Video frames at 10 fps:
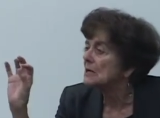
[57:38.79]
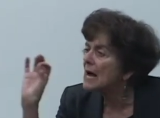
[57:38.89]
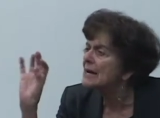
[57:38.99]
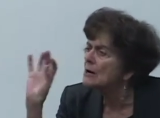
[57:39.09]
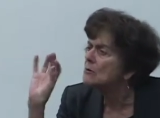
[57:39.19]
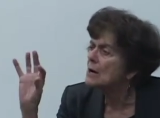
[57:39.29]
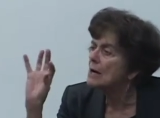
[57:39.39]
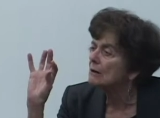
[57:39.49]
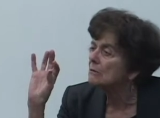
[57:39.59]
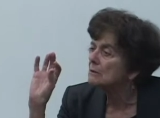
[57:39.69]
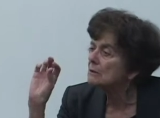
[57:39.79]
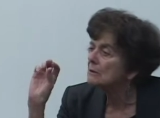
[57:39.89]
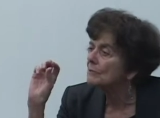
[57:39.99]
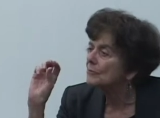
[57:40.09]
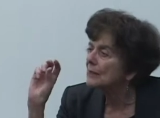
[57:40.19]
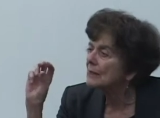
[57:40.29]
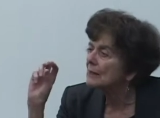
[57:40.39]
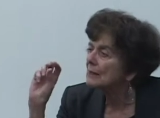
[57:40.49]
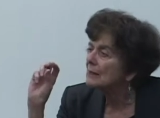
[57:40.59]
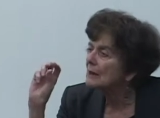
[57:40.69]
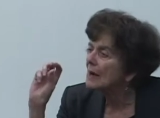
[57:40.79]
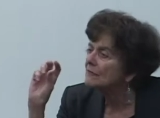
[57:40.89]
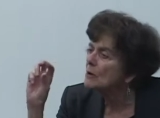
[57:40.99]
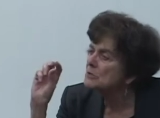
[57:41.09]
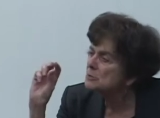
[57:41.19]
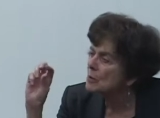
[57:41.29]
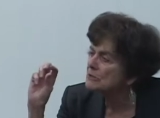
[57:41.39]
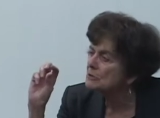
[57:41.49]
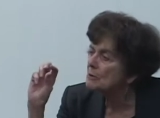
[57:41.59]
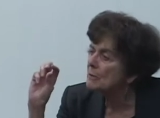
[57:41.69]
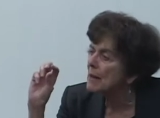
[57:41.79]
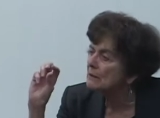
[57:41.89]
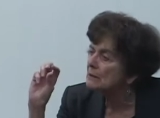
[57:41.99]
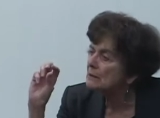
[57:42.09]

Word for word: I don't know. I've always wondered about it.